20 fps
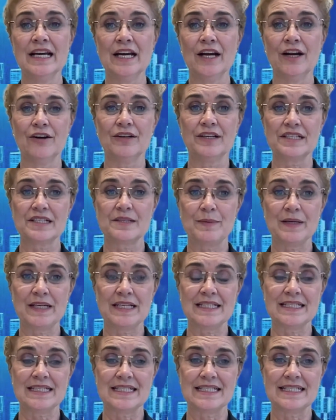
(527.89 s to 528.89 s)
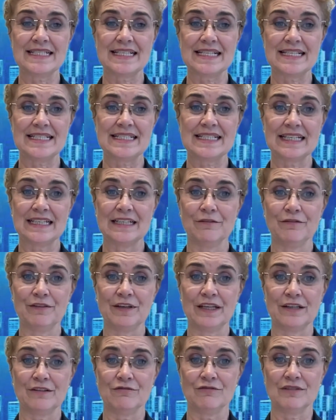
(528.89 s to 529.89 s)
are expected to see
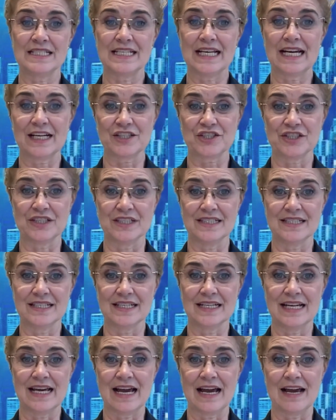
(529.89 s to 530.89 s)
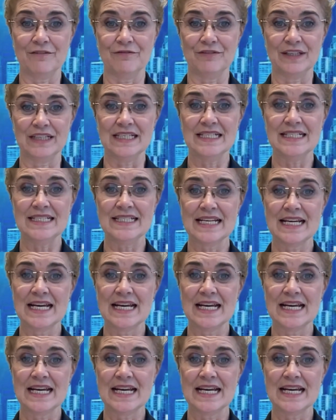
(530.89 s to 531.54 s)
significant reductions in RVs.